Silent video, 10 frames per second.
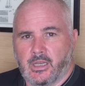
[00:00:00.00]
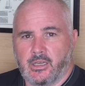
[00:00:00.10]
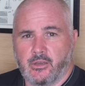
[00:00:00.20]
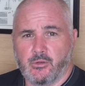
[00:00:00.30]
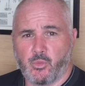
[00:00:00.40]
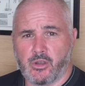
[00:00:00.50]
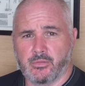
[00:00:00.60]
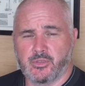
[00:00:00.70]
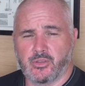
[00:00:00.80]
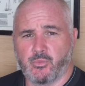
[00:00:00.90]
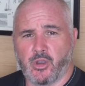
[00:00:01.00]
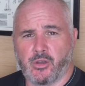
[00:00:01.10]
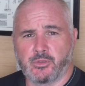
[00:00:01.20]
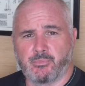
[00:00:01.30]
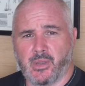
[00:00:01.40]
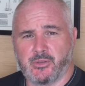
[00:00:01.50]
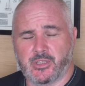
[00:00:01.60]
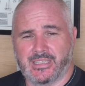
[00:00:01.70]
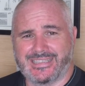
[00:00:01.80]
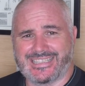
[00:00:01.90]
Hello and welcome to the world's most
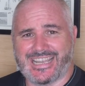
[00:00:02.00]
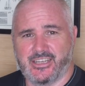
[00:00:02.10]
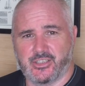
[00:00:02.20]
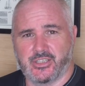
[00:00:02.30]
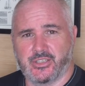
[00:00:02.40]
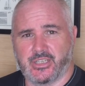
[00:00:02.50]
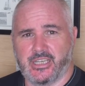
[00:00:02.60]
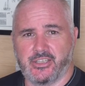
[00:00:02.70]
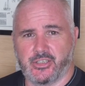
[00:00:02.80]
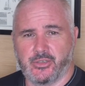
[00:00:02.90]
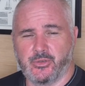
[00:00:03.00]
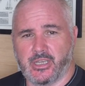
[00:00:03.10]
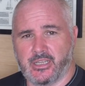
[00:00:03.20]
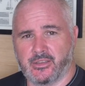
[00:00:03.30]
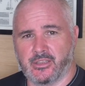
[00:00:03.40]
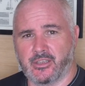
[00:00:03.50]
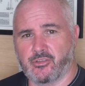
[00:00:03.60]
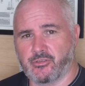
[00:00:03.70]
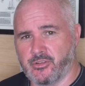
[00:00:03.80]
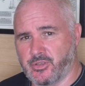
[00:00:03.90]
contentious issue in the
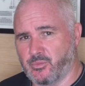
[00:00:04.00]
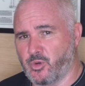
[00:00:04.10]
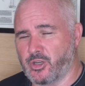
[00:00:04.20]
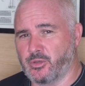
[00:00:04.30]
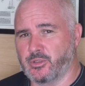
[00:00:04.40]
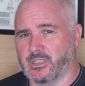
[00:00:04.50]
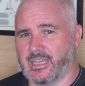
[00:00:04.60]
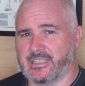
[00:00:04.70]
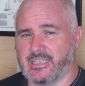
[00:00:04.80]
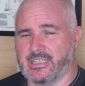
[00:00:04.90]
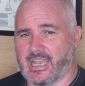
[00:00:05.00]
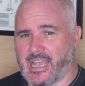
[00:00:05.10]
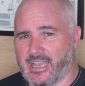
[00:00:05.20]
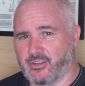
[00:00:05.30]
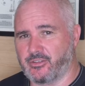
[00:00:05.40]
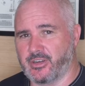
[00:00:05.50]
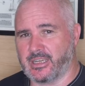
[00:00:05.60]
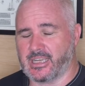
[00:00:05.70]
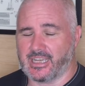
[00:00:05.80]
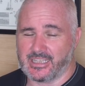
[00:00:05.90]
cruising world, and that is
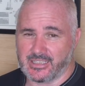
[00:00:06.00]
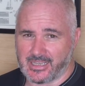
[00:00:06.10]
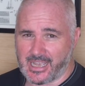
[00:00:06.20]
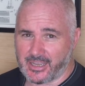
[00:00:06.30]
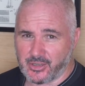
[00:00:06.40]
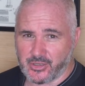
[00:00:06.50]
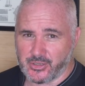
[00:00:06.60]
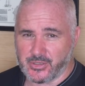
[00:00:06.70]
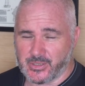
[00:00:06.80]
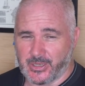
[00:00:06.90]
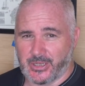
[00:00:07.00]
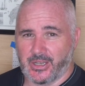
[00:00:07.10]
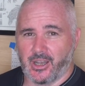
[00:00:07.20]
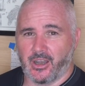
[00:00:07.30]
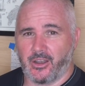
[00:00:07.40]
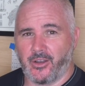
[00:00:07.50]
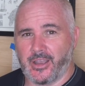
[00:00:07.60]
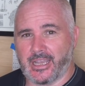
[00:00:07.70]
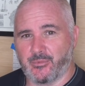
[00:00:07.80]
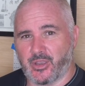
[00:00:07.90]
anchoring and anchors.
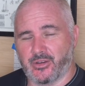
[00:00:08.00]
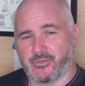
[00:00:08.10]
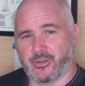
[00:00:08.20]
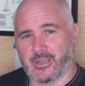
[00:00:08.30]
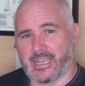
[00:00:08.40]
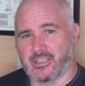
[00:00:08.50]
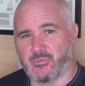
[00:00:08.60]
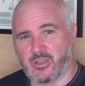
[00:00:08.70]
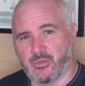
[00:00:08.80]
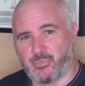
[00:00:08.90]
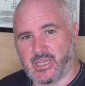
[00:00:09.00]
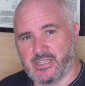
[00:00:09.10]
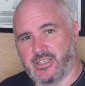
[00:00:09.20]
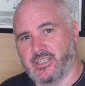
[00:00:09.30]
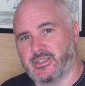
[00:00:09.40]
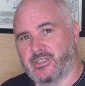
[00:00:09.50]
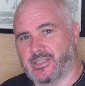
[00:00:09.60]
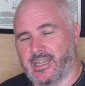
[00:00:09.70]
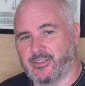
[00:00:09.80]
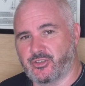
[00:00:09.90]
I am going to throw a cat among the pigeons
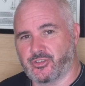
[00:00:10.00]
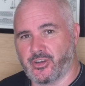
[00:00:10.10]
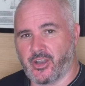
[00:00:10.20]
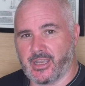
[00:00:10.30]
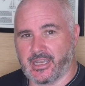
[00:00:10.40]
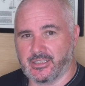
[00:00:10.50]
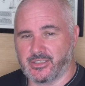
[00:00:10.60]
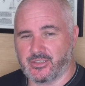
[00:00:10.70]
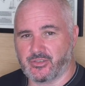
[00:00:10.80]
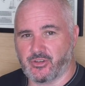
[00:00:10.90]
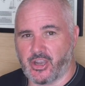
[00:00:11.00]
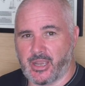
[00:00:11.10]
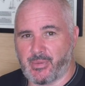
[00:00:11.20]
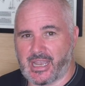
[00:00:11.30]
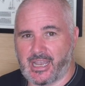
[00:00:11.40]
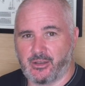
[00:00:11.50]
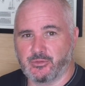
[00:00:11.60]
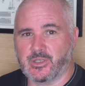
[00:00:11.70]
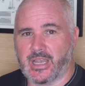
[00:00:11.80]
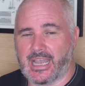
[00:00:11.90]
and try and describe how
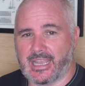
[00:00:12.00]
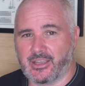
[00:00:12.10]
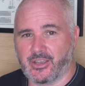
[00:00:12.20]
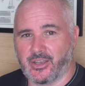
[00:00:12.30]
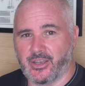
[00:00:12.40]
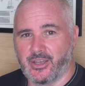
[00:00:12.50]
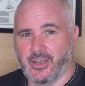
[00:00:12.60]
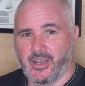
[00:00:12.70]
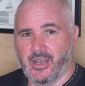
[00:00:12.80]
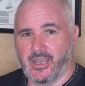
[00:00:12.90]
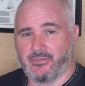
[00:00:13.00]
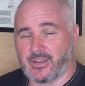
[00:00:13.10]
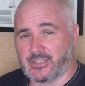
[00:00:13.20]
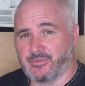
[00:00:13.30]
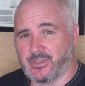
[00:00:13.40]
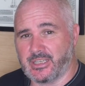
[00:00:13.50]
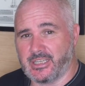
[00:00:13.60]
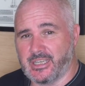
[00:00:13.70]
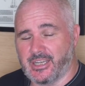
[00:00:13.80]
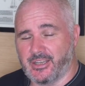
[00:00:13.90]
to anchor
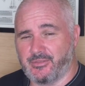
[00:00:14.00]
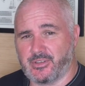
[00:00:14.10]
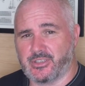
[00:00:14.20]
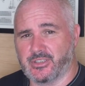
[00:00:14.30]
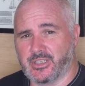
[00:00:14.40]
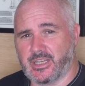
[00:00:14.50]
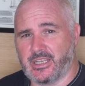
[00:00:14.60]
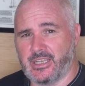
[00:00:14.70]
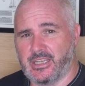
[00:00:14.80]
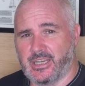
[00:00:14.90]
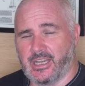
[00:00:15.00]
effectively, efficiently,